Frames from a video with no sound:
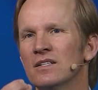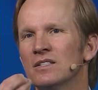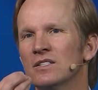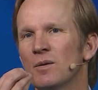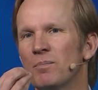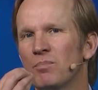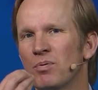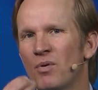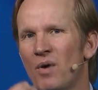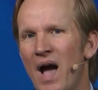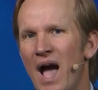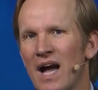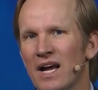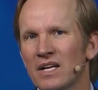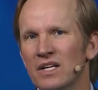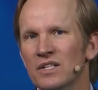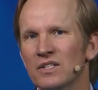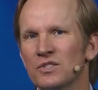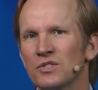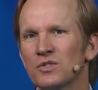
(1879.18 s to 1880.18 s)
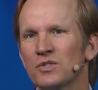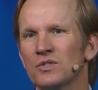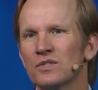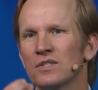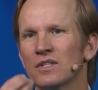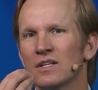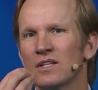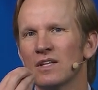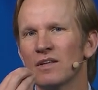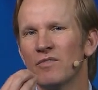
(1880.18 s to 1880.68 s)
to practice
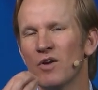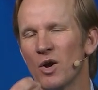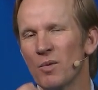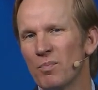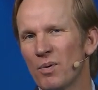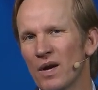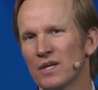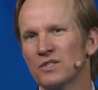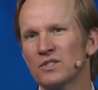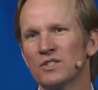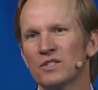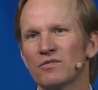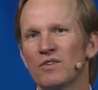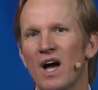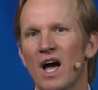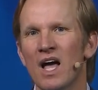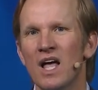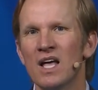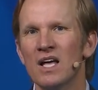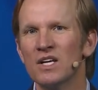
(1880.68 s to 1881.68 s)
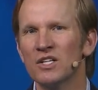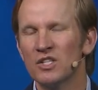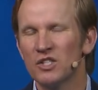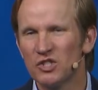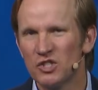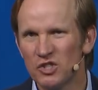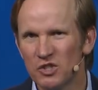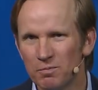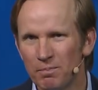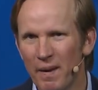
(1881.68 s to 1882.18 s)
the very presence of God, to
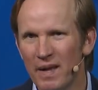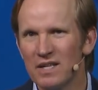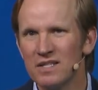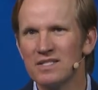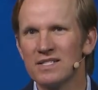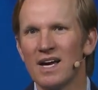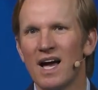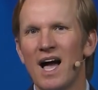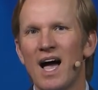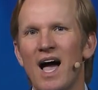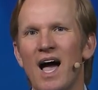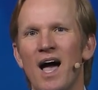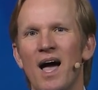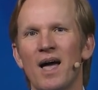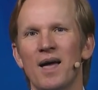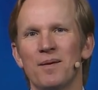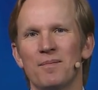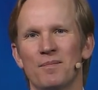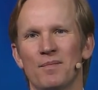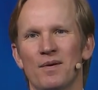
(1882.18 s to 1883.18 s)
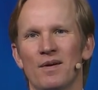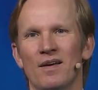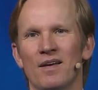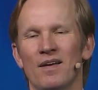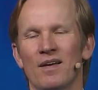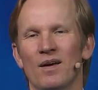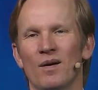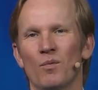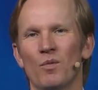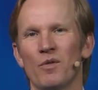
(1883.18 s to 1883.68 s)
spend time
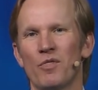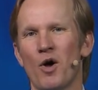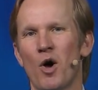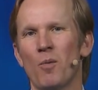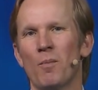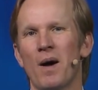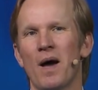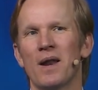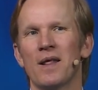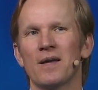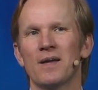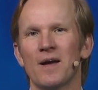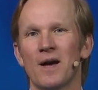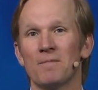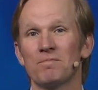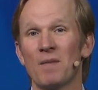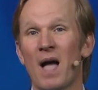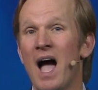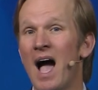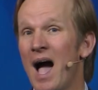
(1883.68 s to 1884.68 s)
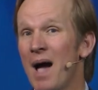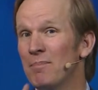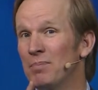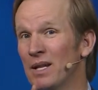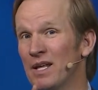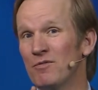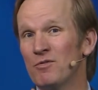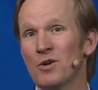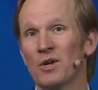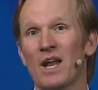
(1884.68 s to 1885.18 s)
with Almighty God. I, I,
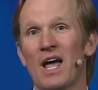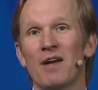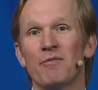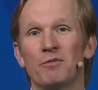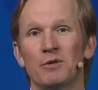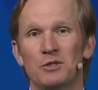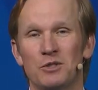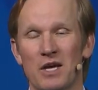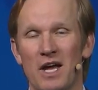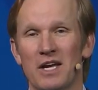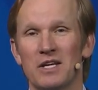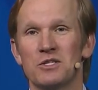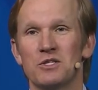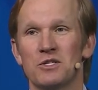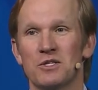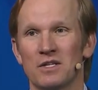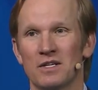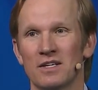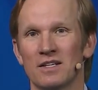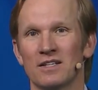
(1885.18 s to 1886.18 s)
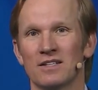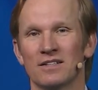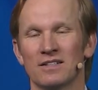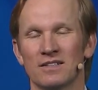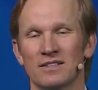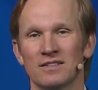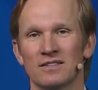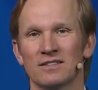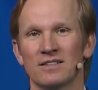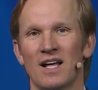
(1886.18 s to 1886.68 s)
believe your life would change.
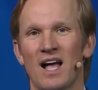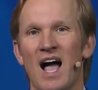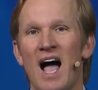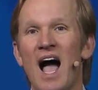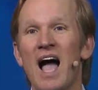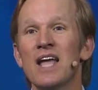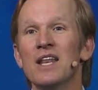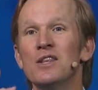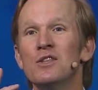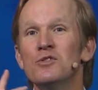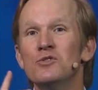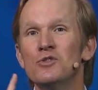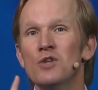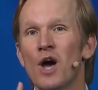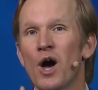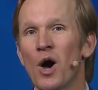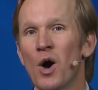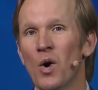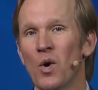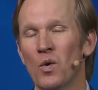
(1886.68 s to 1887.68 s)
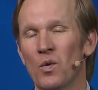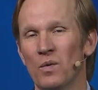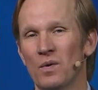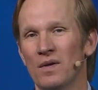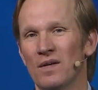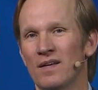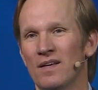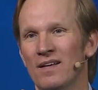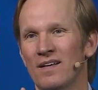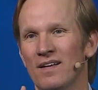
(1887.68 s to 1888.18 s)
I know
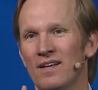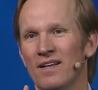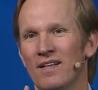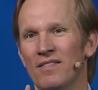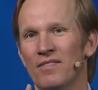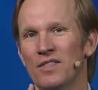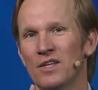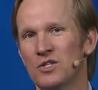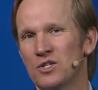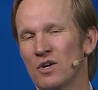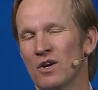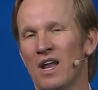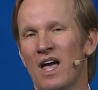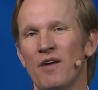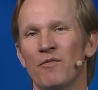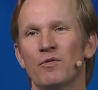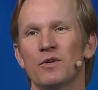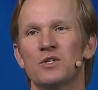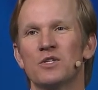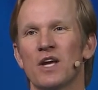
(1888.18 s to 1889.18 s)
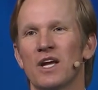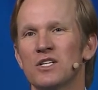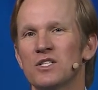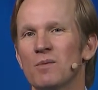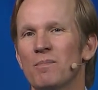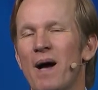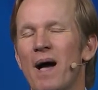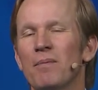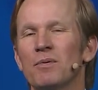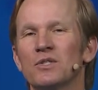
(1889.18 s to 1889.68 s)
that your life would change.
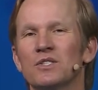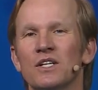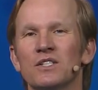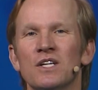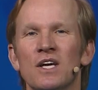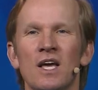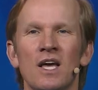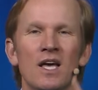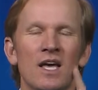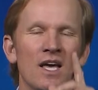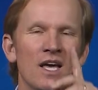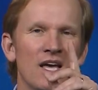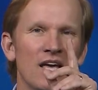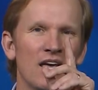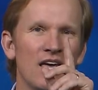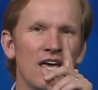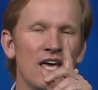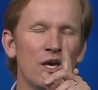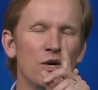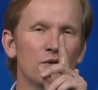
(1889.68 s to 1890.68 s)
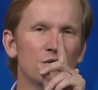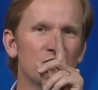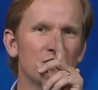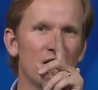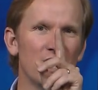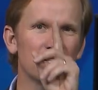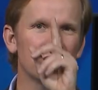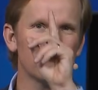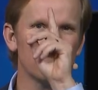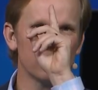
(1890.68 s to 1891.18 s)
The Bible says, He who
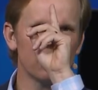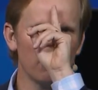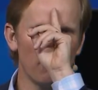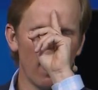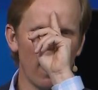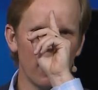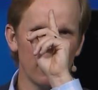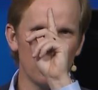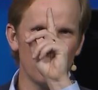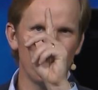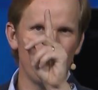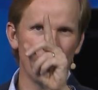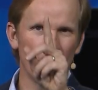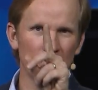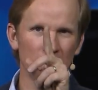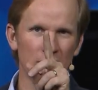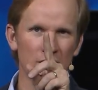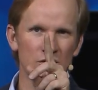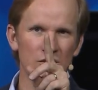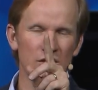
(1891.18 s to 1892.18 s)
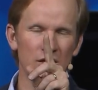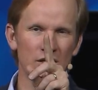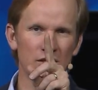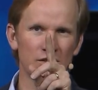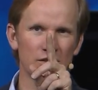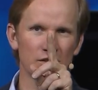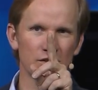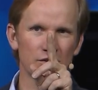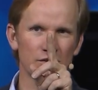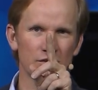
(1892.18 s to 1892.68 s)
sets his mind upon
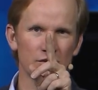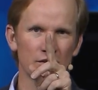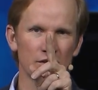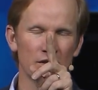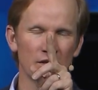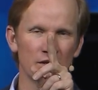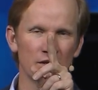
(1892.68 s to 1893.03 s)
Jesus,